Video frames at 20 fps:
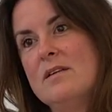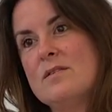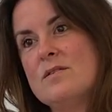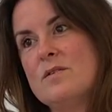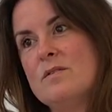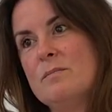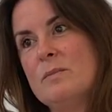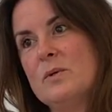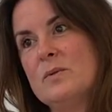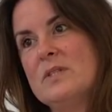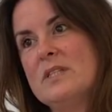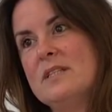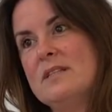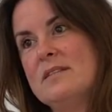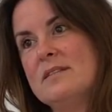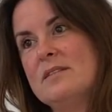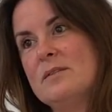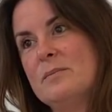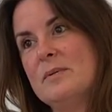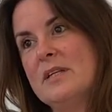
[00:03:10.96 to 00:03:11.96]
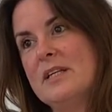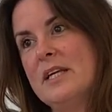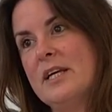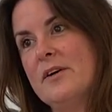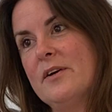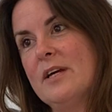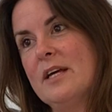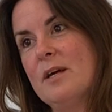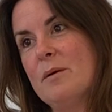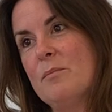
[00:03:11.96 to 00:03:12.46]
sort of
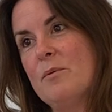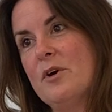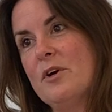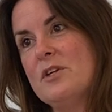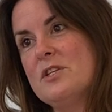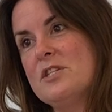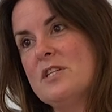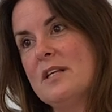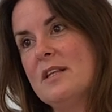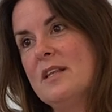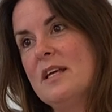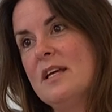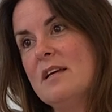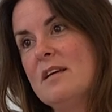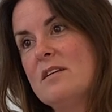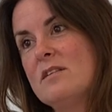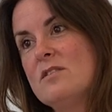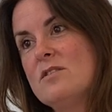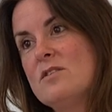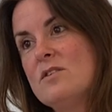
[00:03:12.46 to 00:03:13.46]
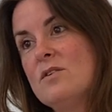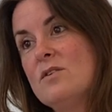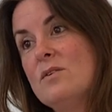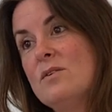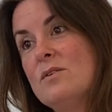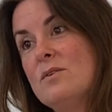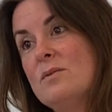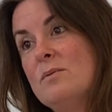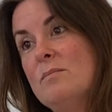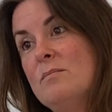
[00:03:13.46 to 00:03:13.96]
multidisciplinary approach, I think,
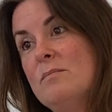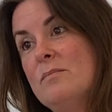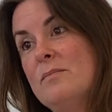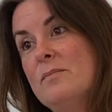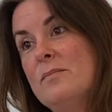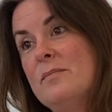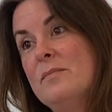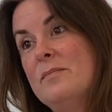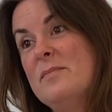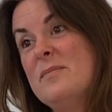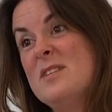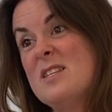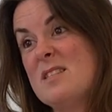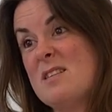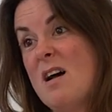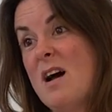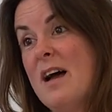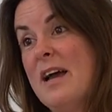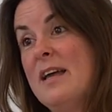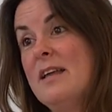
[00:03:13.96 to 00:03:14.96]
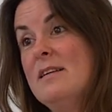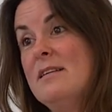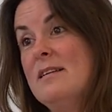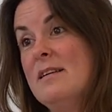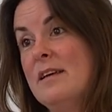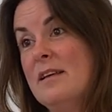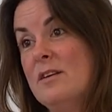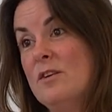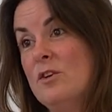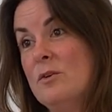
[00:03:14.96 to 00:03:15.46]
to design
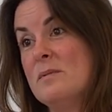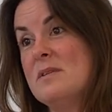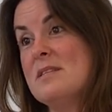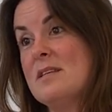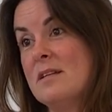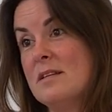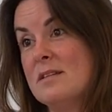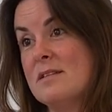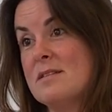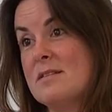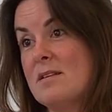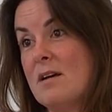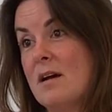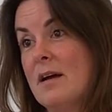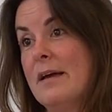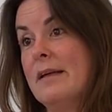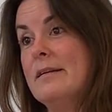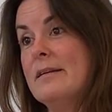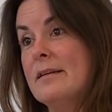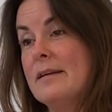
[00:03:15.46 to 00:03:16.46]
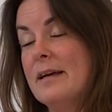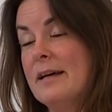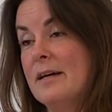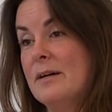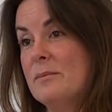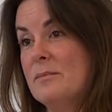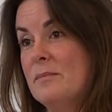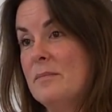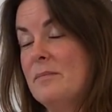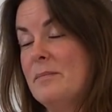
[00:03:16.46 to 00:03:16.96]
and human-centered design
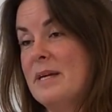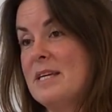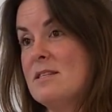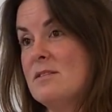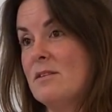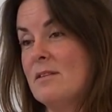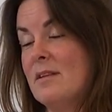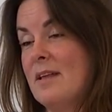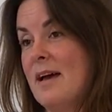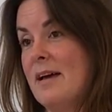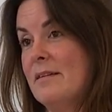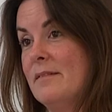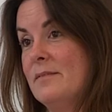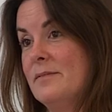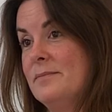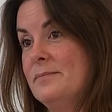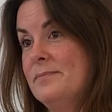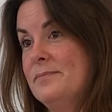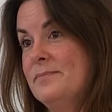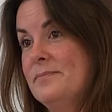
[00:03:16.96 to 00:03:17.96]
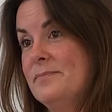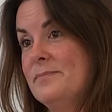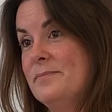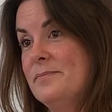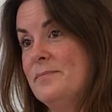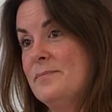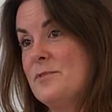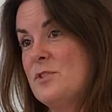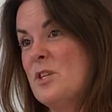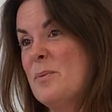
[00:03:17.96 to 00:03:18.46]
based on that.
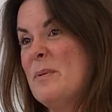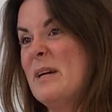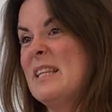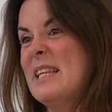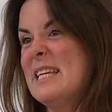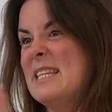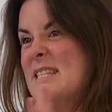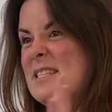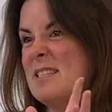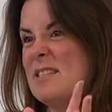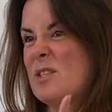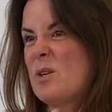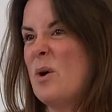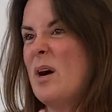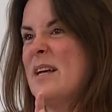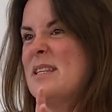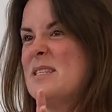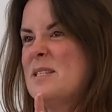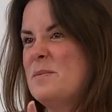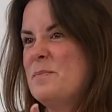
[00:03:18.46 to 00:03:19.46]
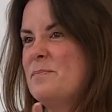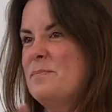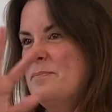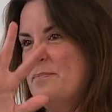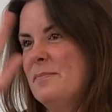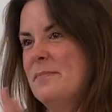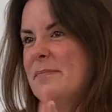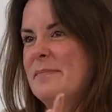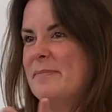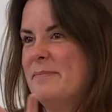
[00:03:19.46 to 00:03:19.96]
So my lens is quite
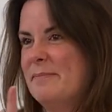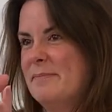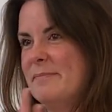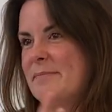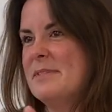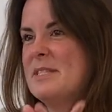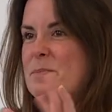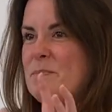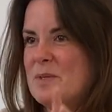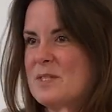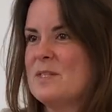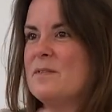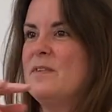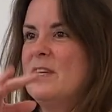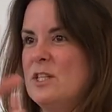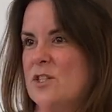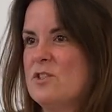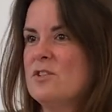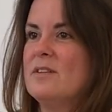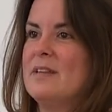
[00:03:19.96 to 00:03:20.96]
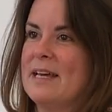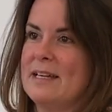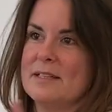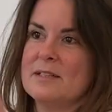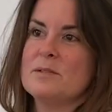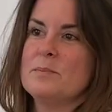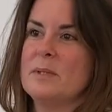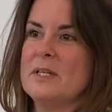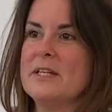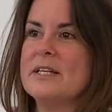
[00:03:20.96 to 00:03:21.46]
specific to that
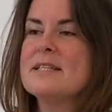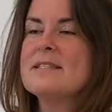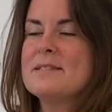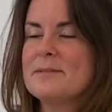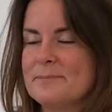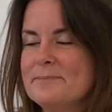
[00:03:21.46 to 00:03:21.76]
experience.